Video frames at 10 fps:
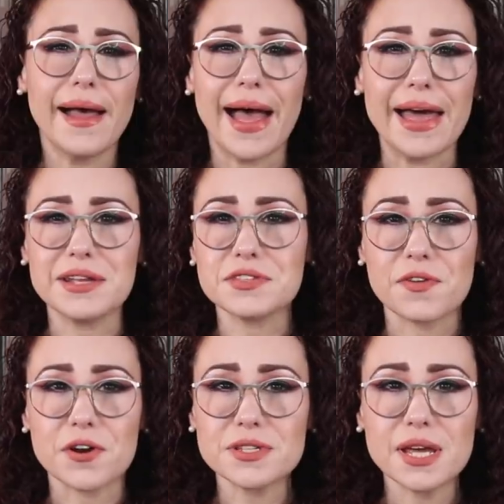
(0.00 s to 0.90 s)
And as
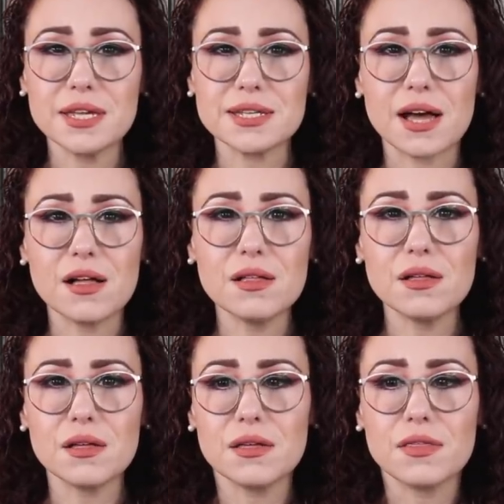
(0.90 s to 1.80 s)
far as I could tell,
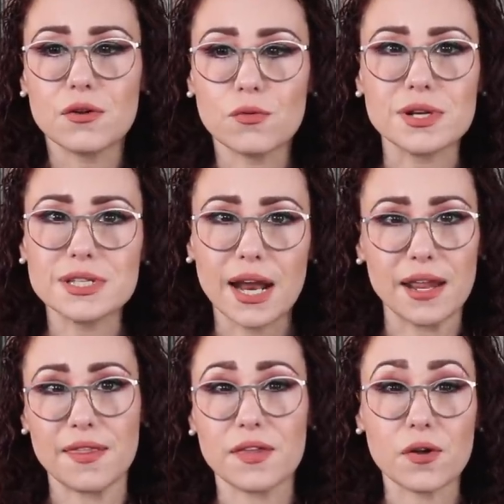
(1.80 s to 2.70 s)
there wasn't
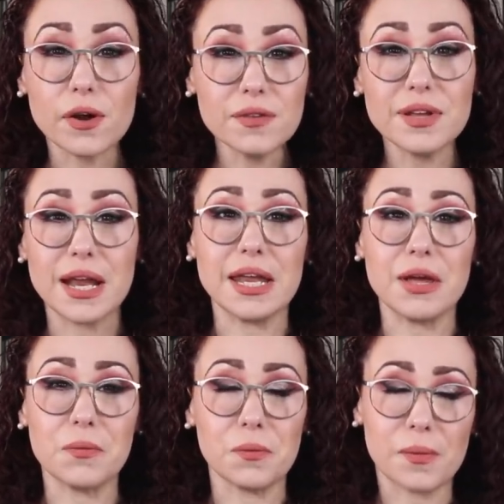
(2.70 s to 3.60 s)
anything. There aren't even any
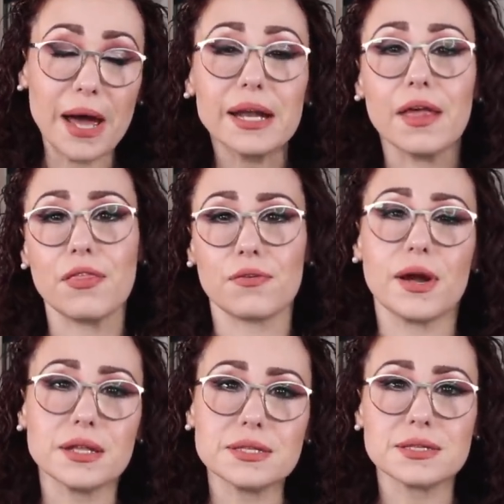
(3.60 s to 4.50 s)
Reddit
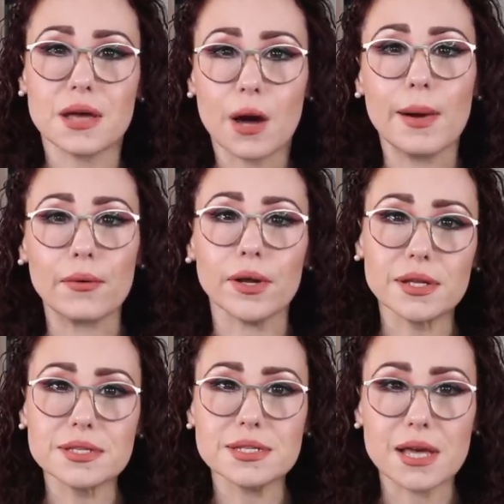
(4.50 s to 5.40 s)
threads about
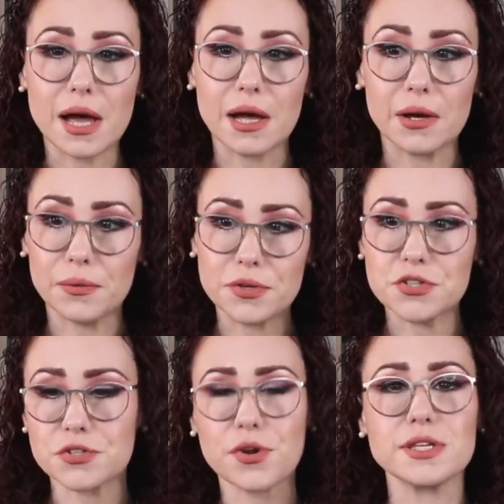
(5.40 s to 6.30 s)
it, uh, which
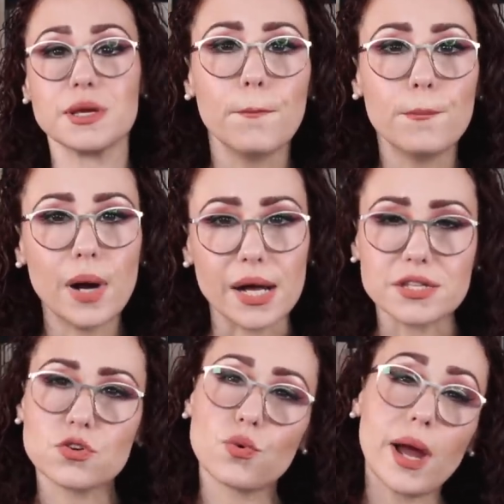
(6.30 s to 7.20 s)
is crazy.
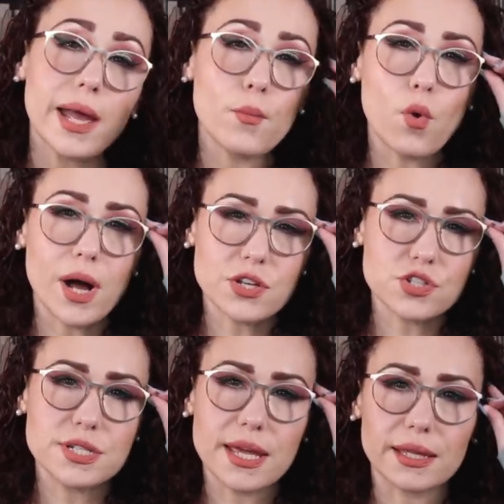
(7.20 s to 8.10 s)
But Crime Watch
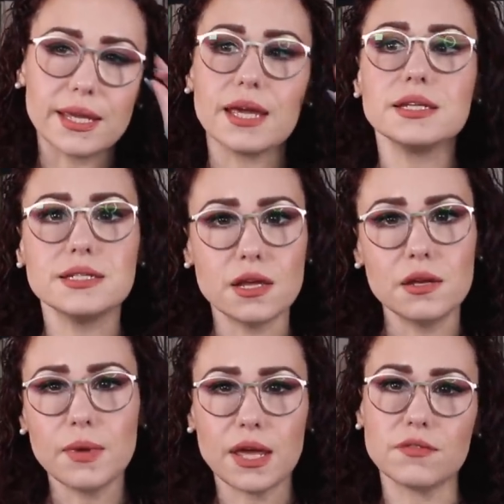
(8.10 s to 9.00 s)
Daily did
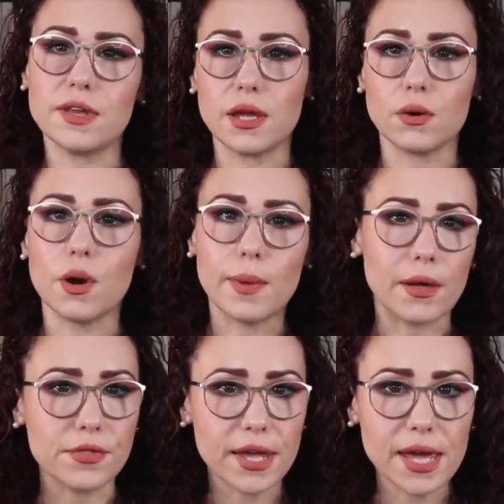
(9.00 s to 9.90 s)
make a video
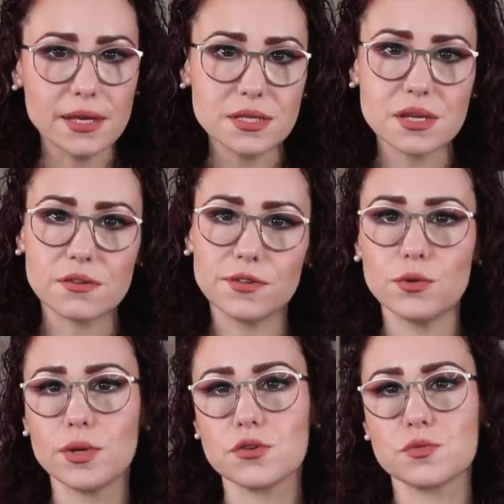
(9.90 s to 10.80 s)
about the case a few
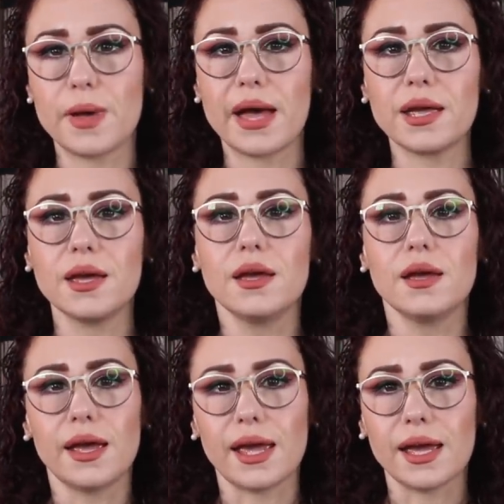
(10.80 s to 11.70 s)
years back,
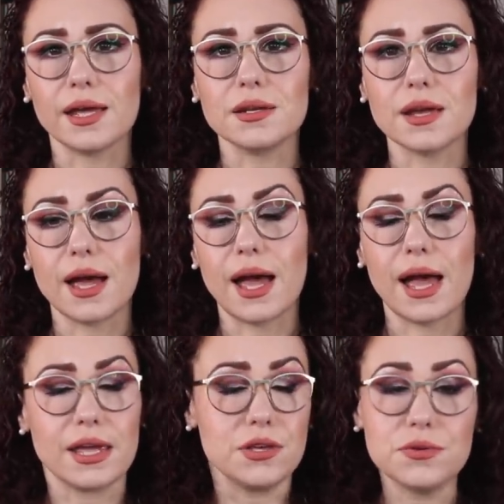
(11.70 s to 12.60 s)
and
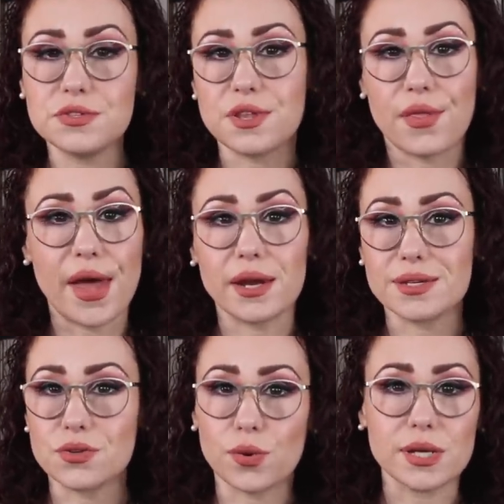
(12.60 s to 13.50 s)
I used that
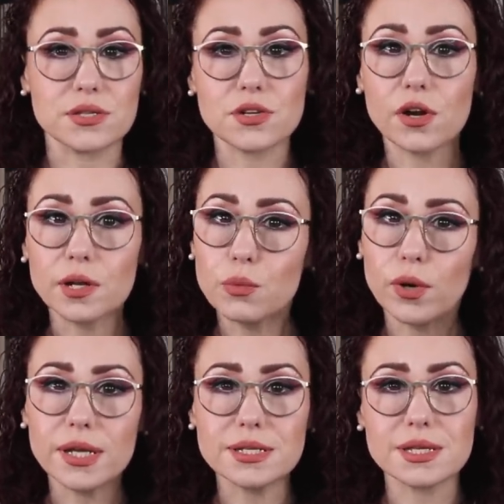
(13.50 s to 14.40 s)
as a great starting
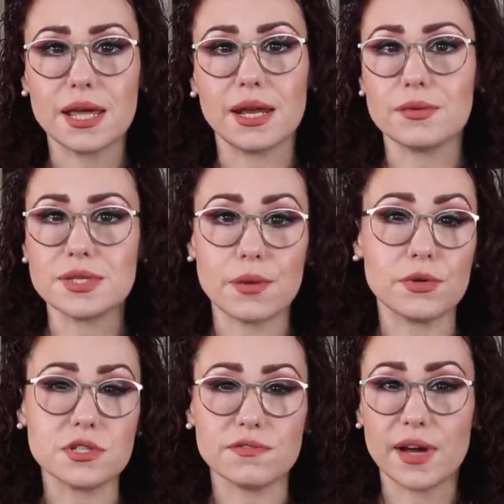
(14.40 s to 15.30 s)
point, and I was
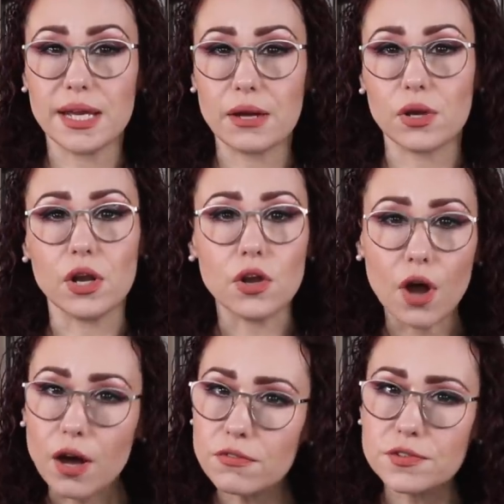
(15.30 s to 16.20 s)
able to find out
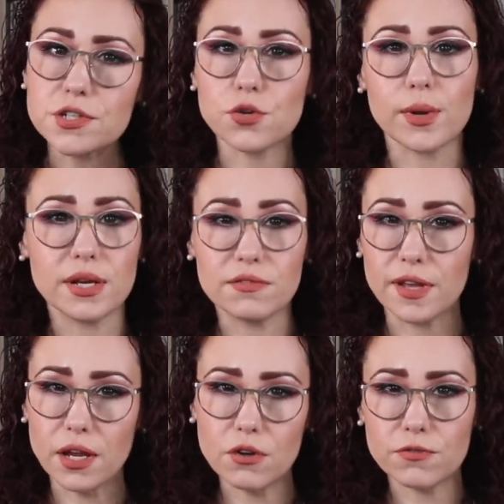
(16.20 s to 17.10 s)
enough to create a
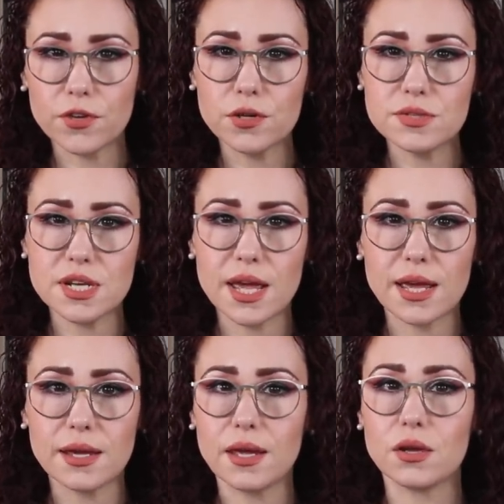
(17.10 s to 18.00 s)
video for you
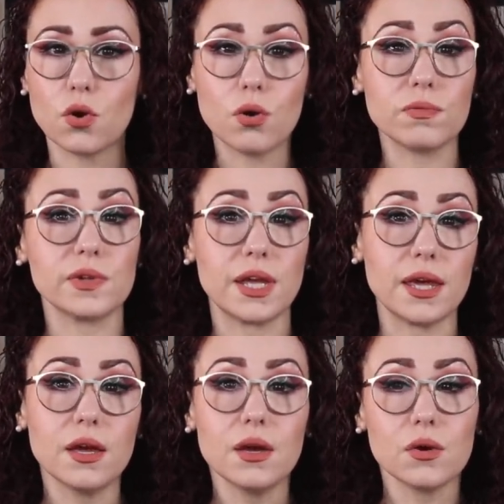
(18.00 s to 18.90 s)
today and hopefully
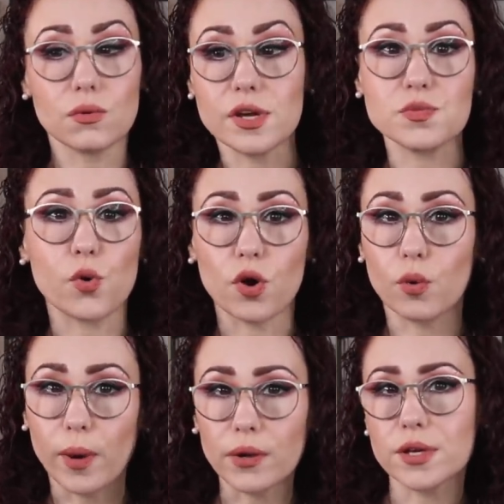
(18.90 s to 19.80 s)
raise more
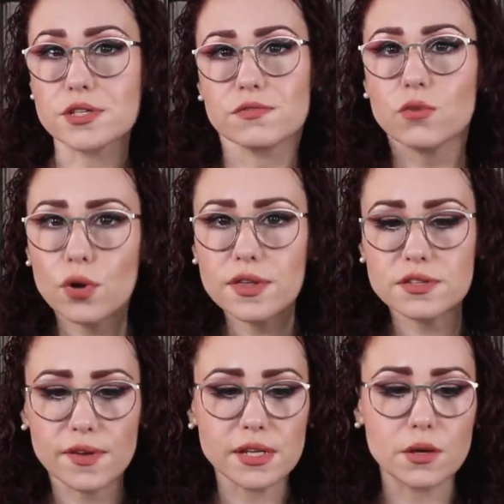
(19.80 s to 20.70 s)
awareness for this
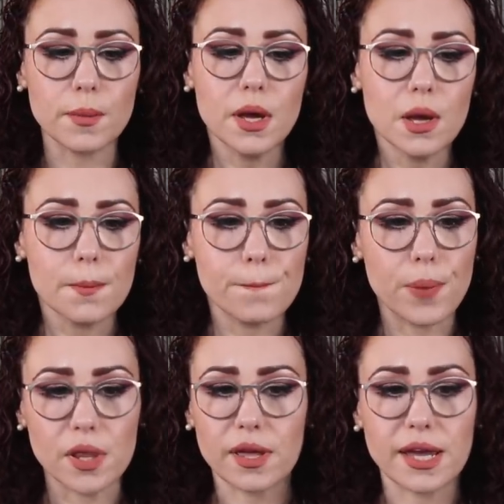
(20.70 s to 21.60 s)
victim.
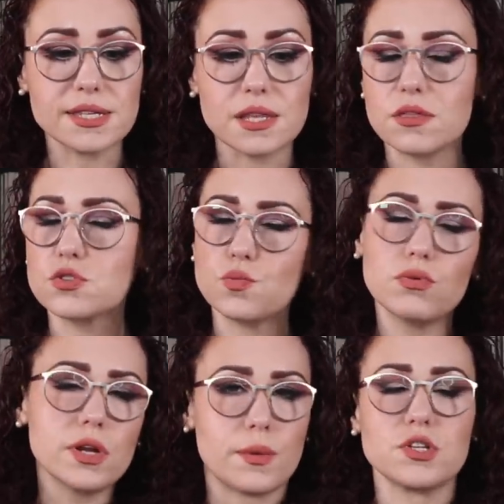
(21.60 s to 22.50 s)
But like I said, there's
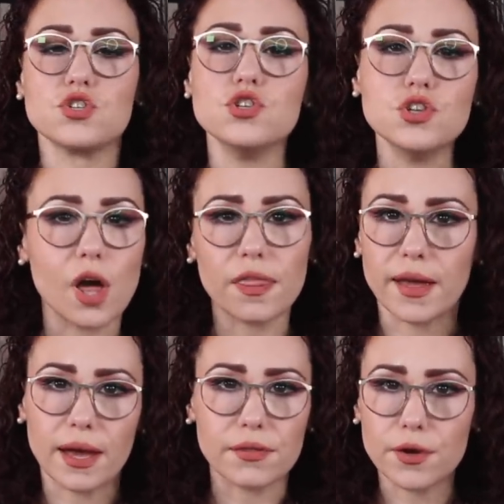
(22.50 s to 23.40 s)
pretty much nothing
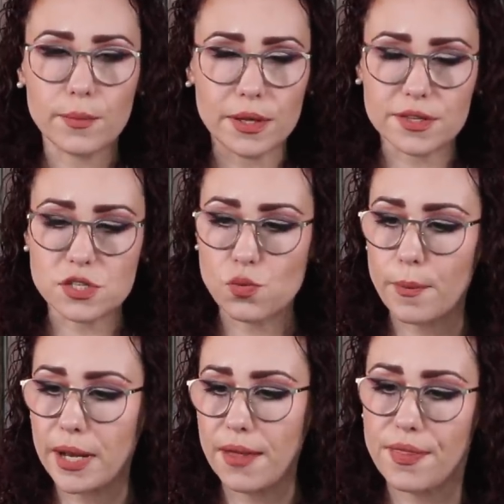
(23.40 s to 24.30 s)
out there about this
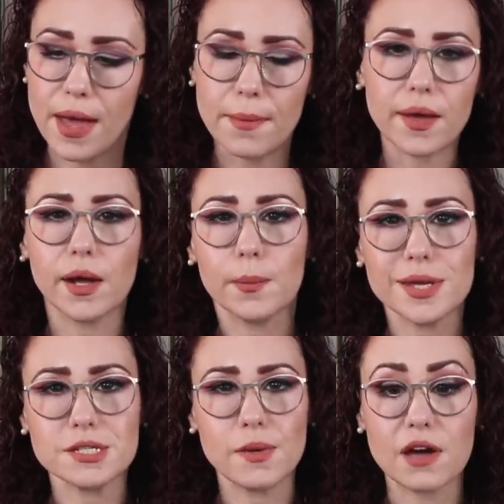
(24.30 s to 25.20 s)
woman, and that kind of
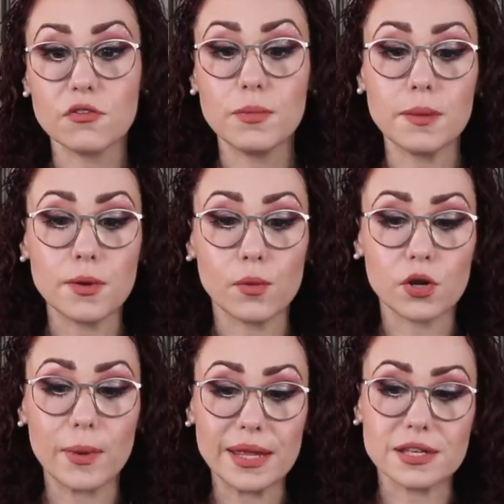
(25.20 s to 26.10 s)
pissed me off and made me want to
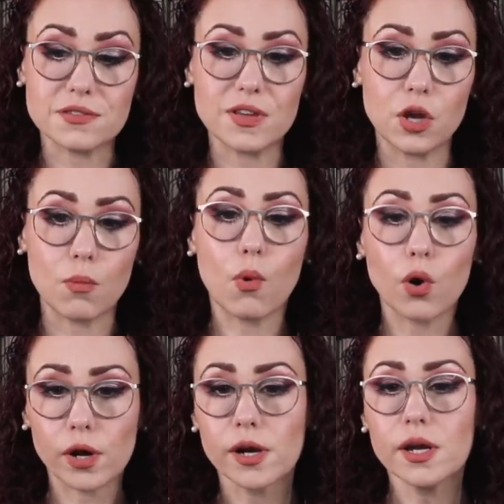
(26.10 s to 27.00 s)
make this video more,